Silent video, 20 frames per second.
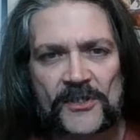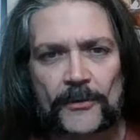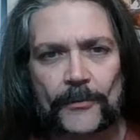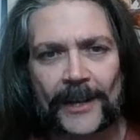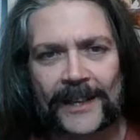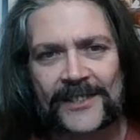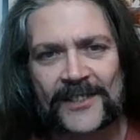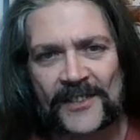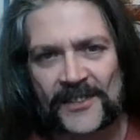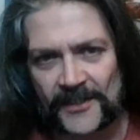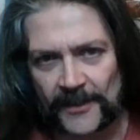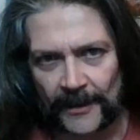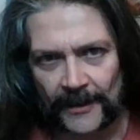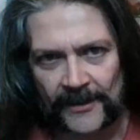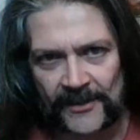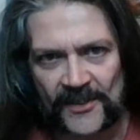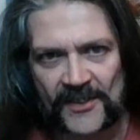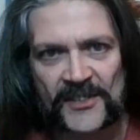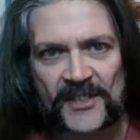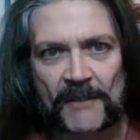to
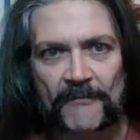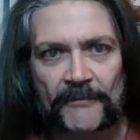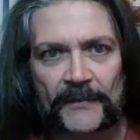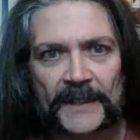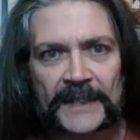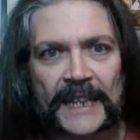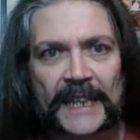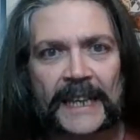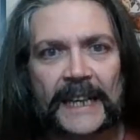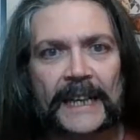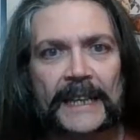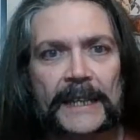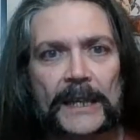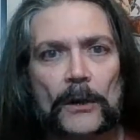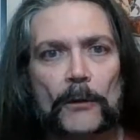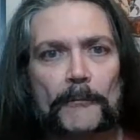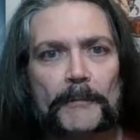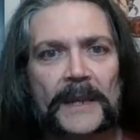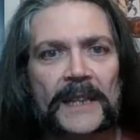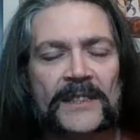exercise, it's something that
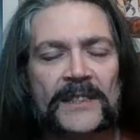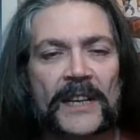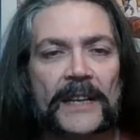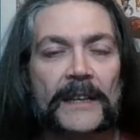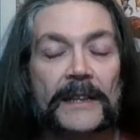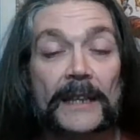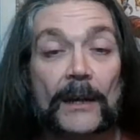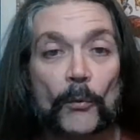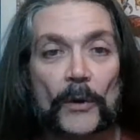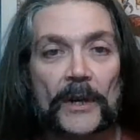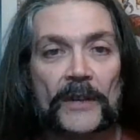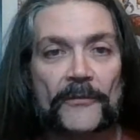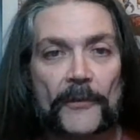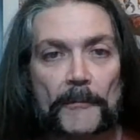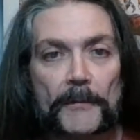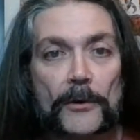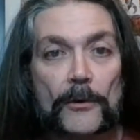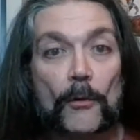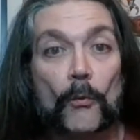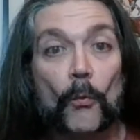cannot be taken away
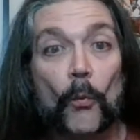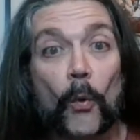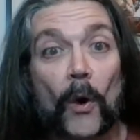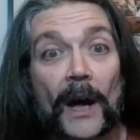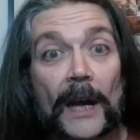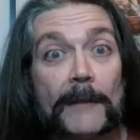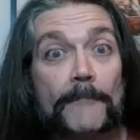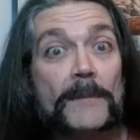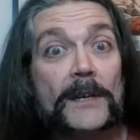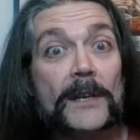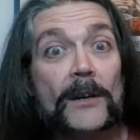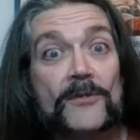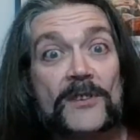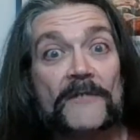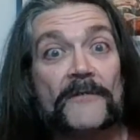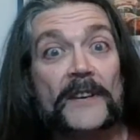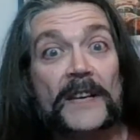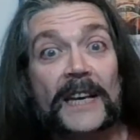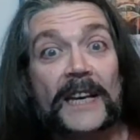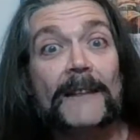from you. Why? Because
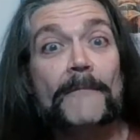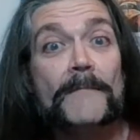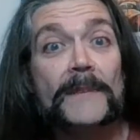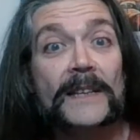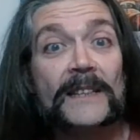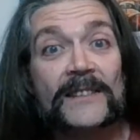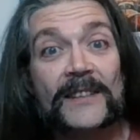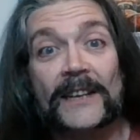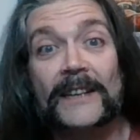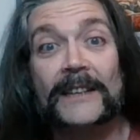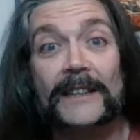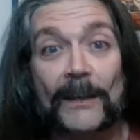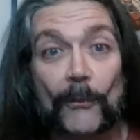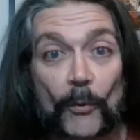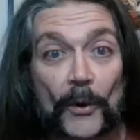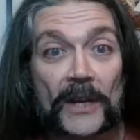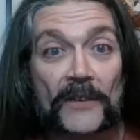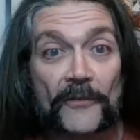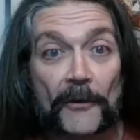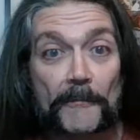if it can be taken
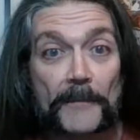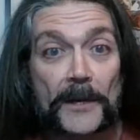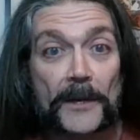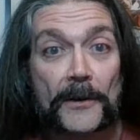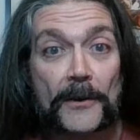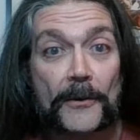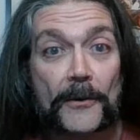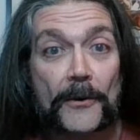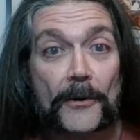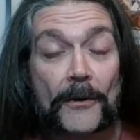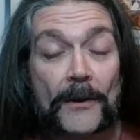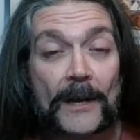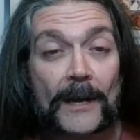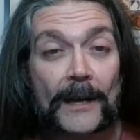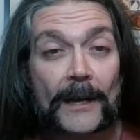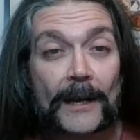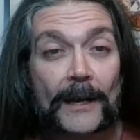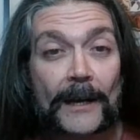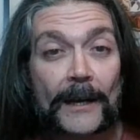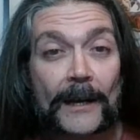away from you,
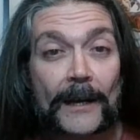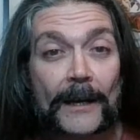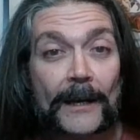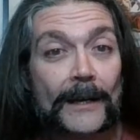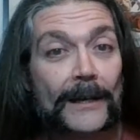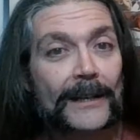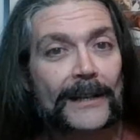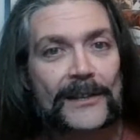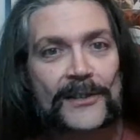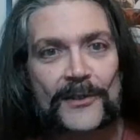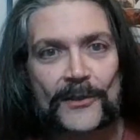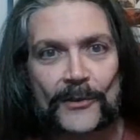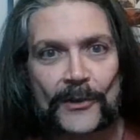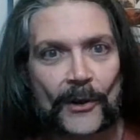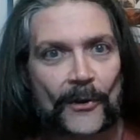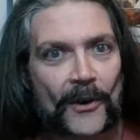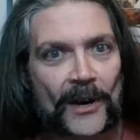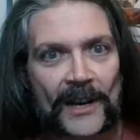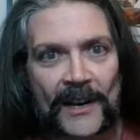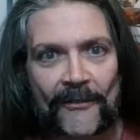it's
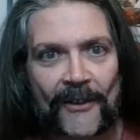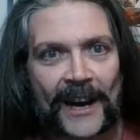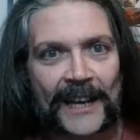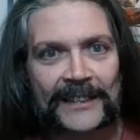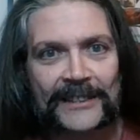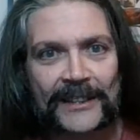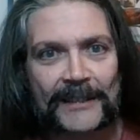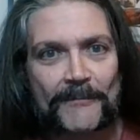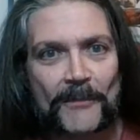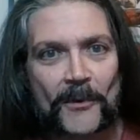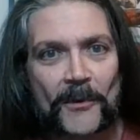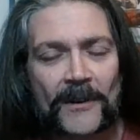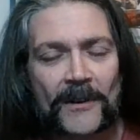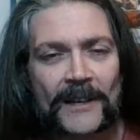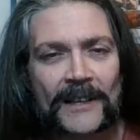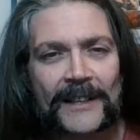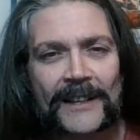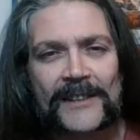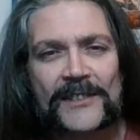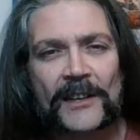not a right
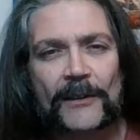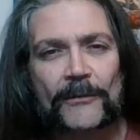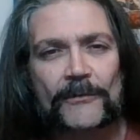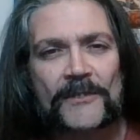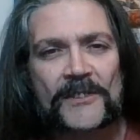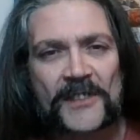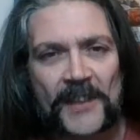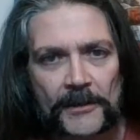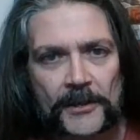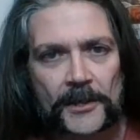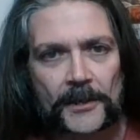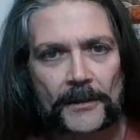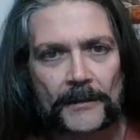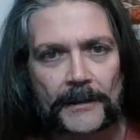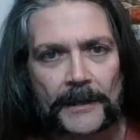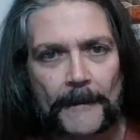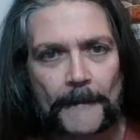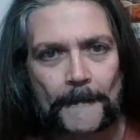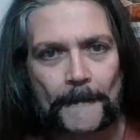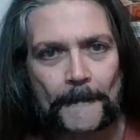anymore, it's a concession.